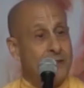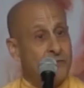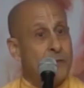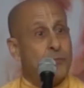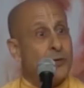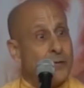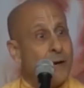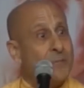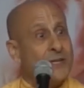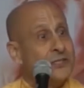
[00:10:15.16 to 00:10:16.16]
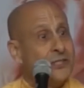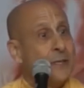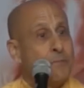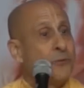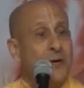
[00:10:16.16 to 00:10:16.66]
in Vipralamba, in
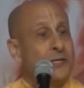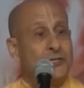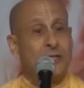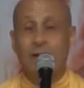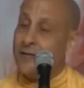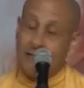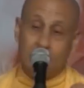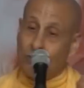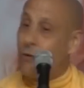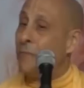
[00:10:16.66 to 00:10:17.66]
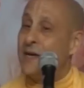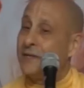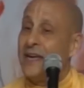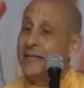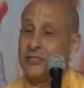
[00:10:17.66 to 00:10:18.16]
separation, that his whole
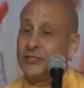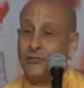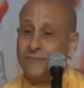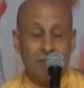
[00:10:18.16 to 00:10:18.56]
meditation